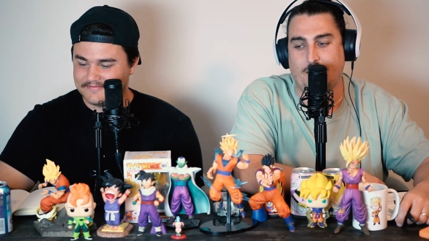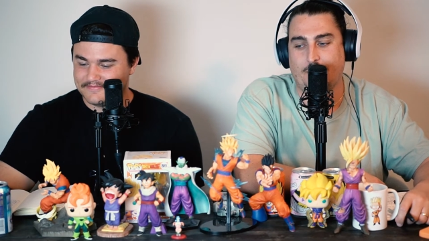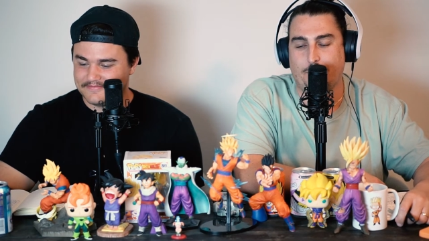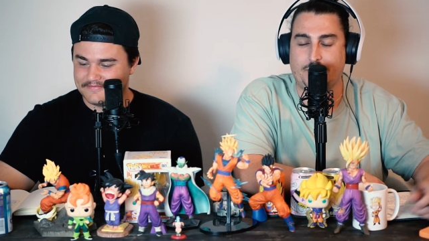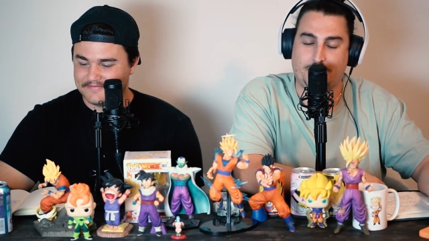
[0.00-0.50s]

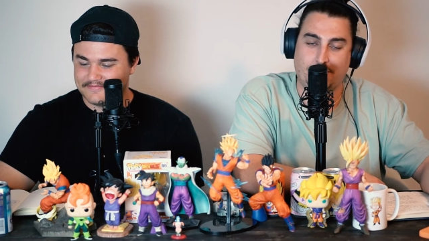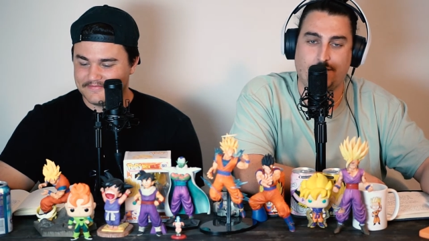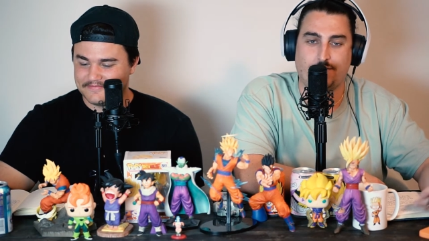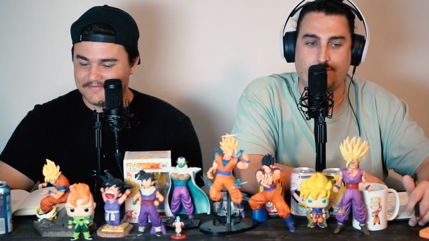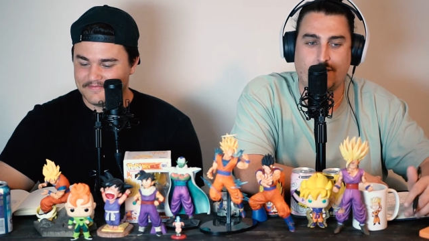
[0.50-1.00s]
Speaker 1: Uh, but it's
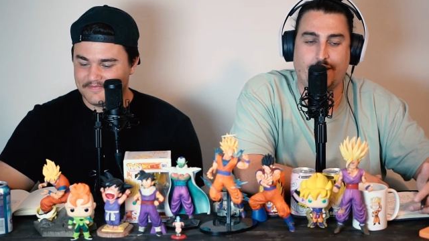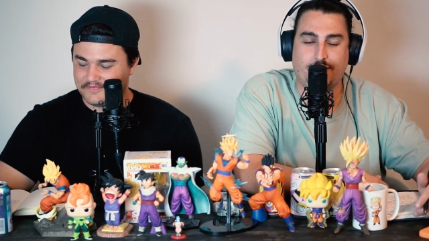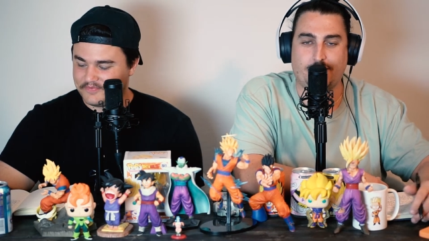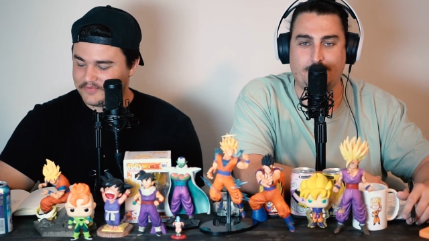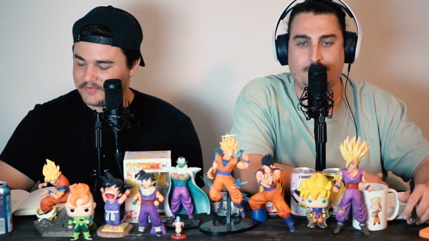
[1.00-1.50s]
good when
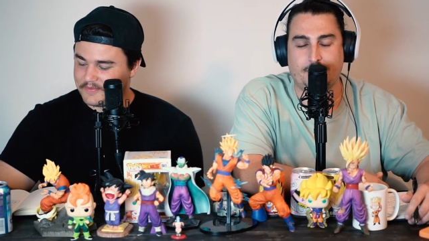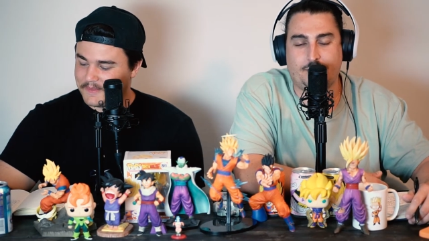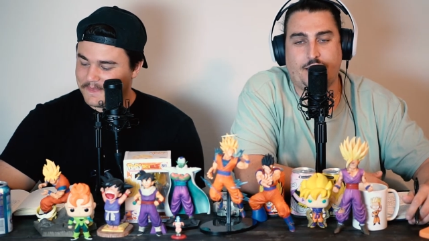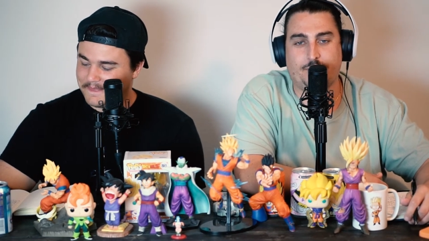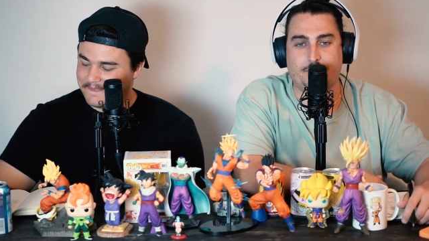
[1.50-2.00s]
Ed does it,
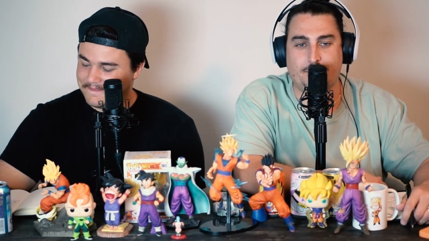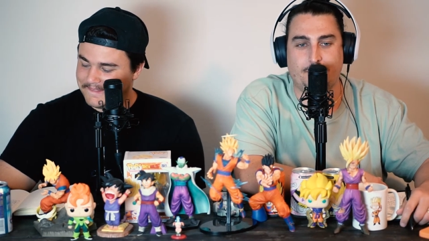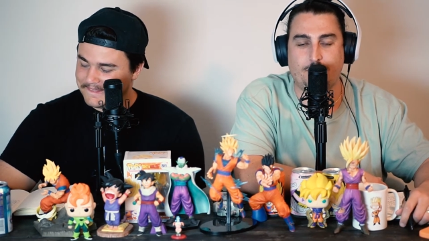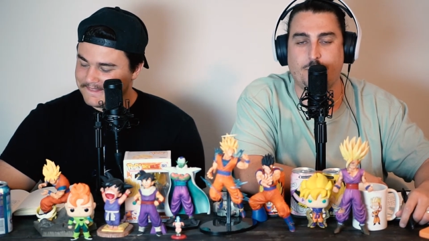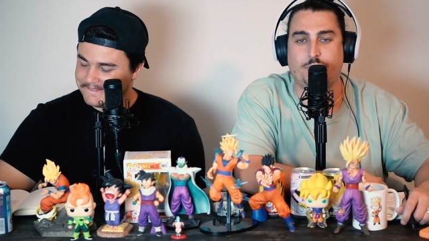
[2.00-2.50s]
just not when
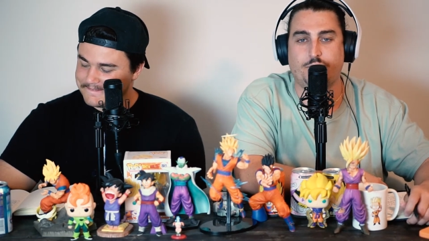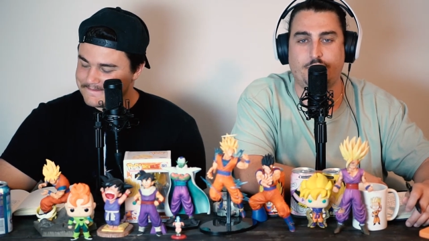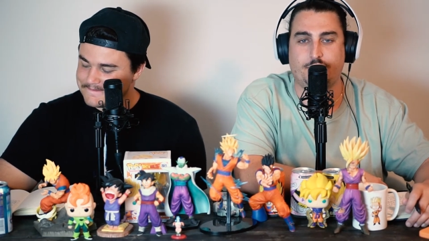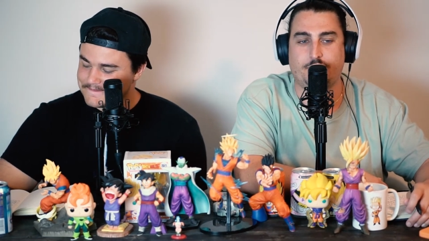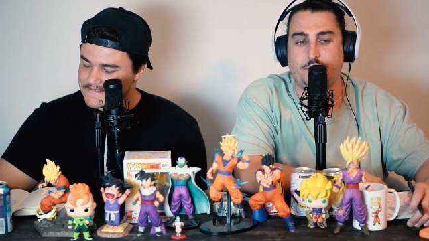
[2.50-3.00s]
Super Buu
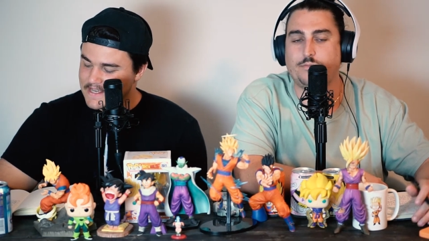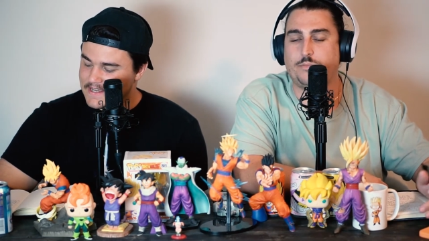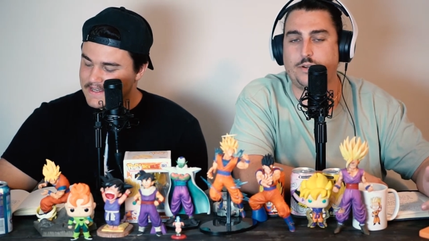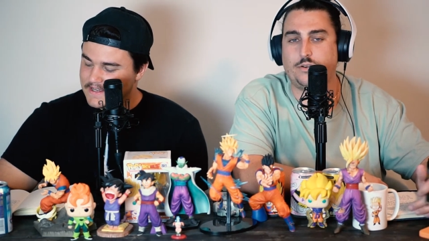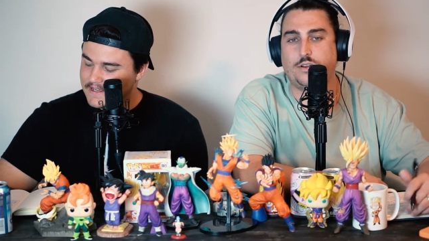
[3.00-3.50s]
does it. Super
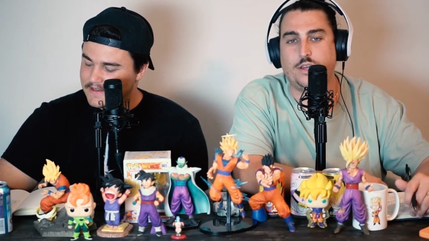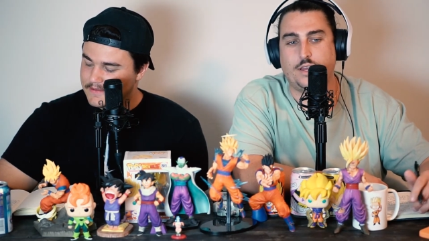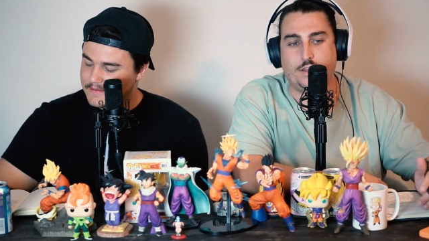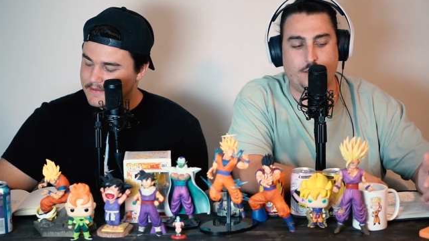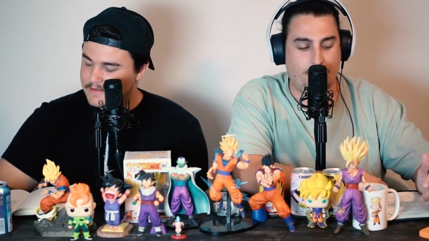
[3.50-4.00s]
Buu,
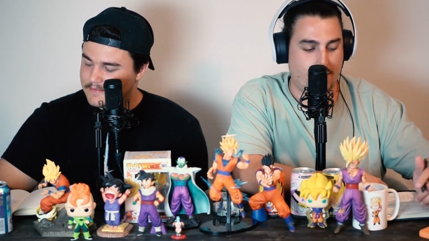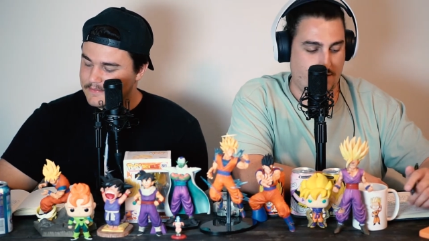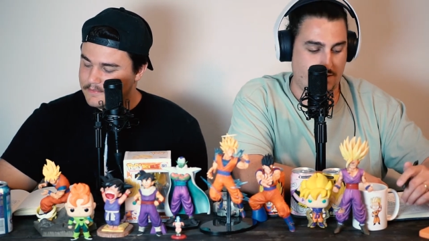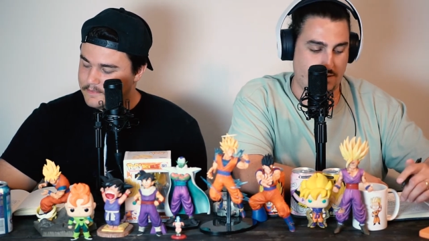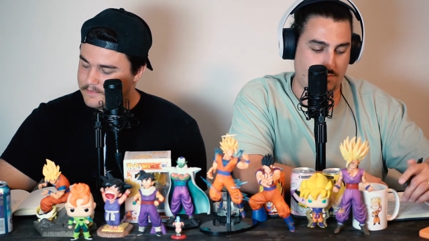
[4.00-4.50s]

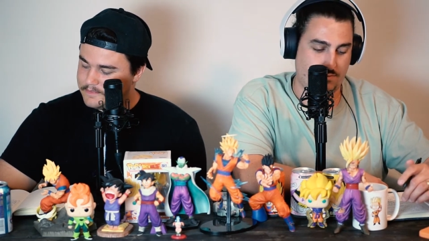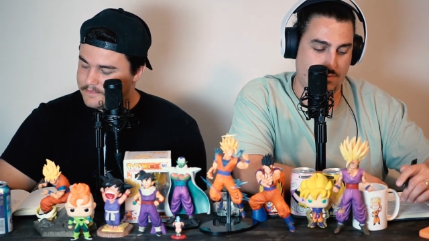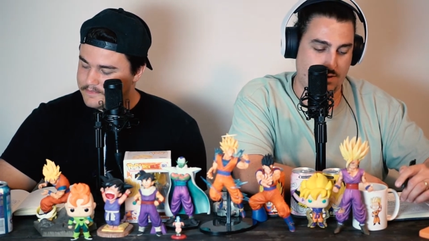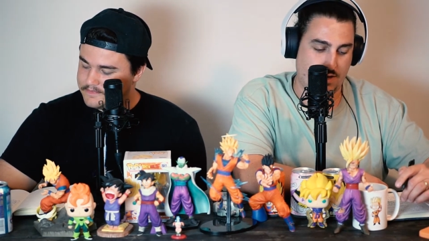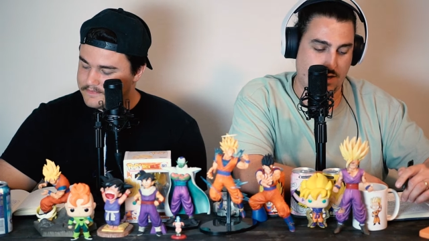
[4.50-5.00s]

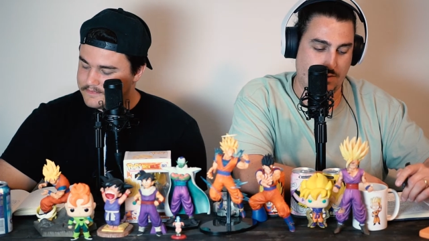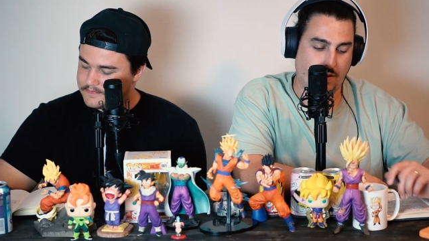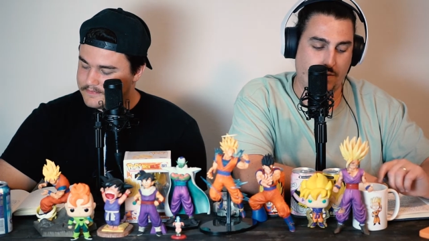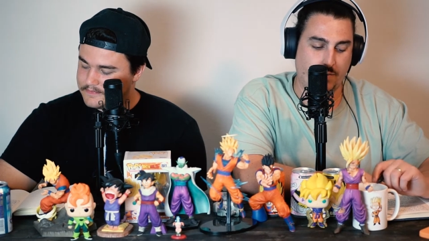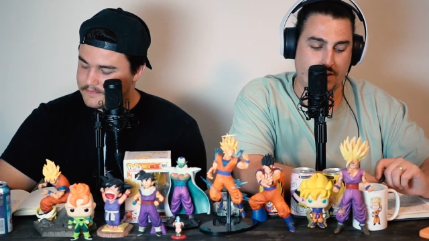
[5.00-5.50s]
uh,
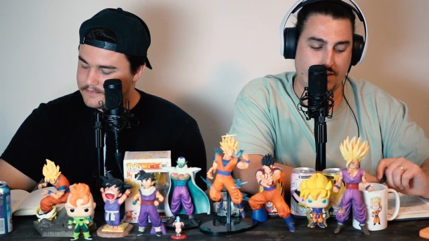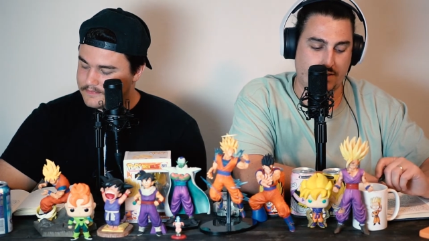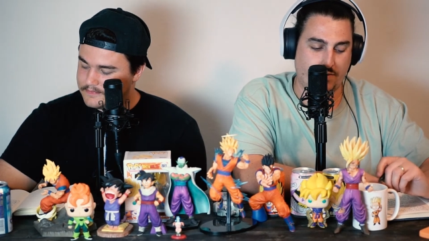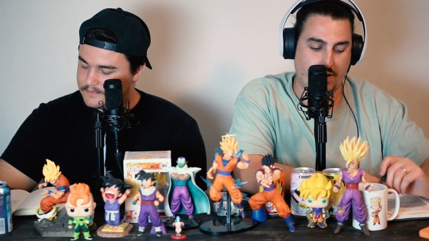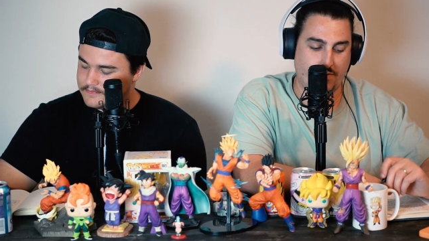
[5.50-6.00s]
probably my
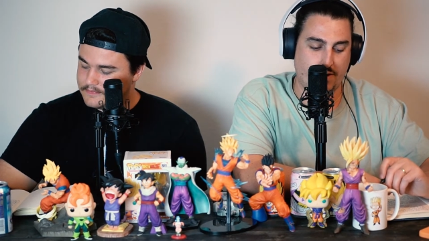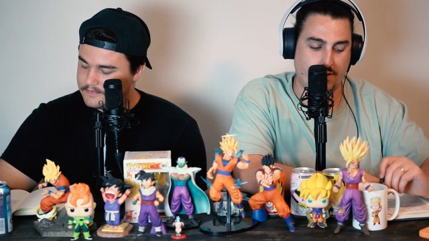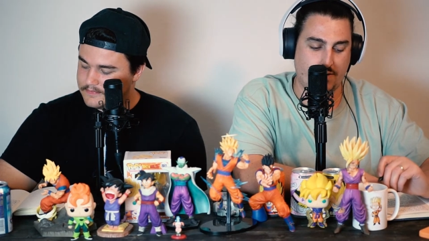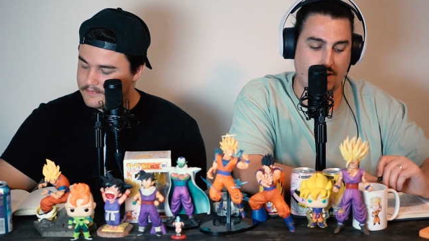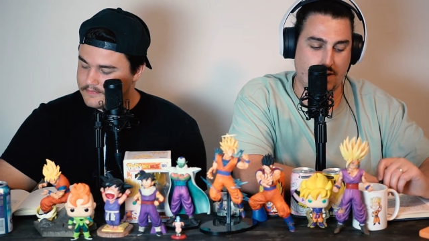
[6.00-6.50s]
least
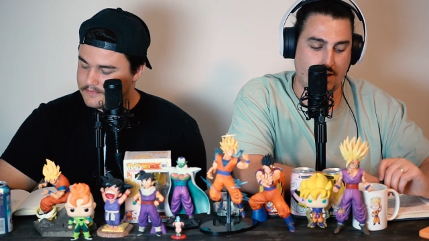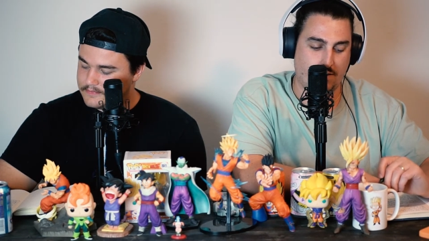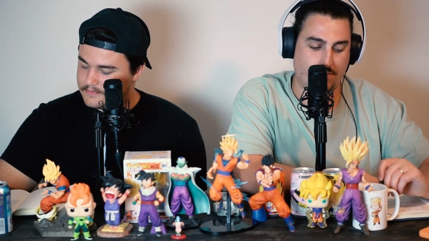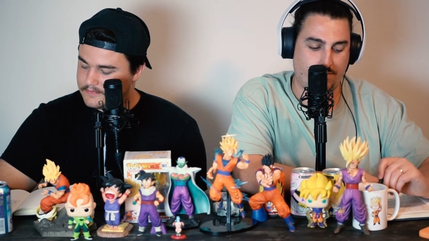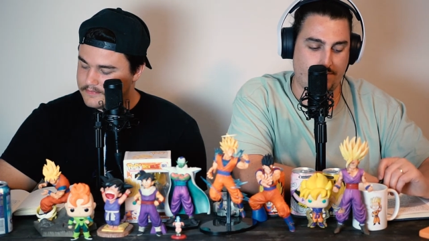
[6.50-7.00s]
favorite
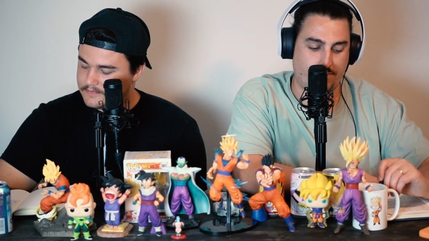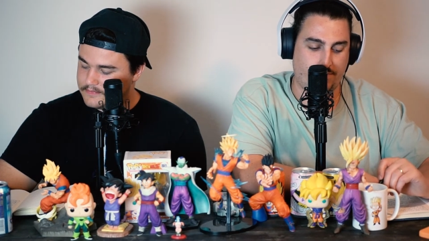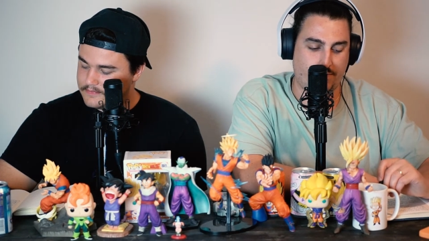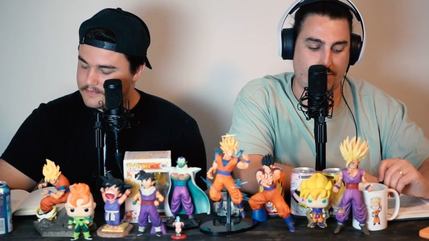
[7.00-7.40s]
um,